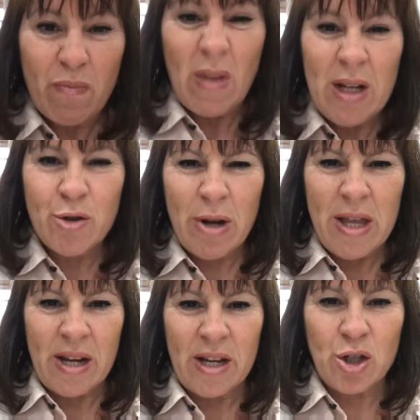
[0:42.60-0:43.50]
It's
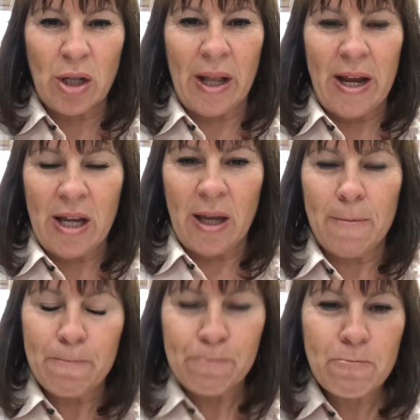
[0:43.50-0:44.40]
really nice, you'll like
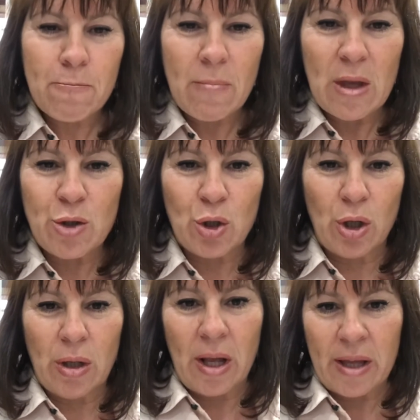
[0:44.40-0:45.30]
it.
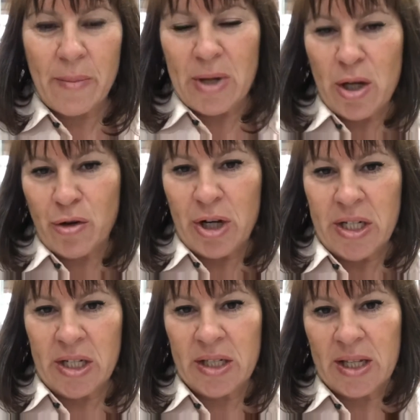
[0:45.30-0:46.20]
So I'll get my
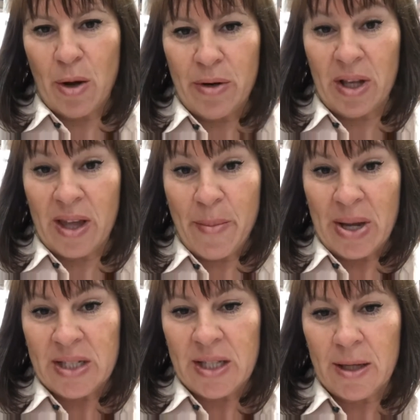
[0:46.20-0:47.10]
ingredients out and I'll get
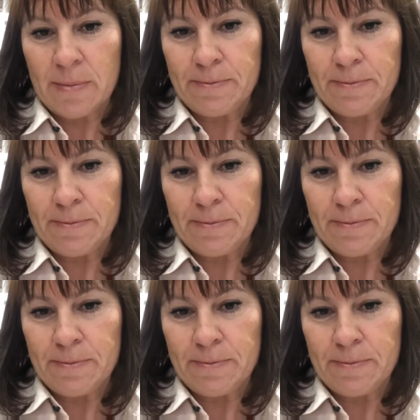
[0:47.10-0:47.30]
back to you.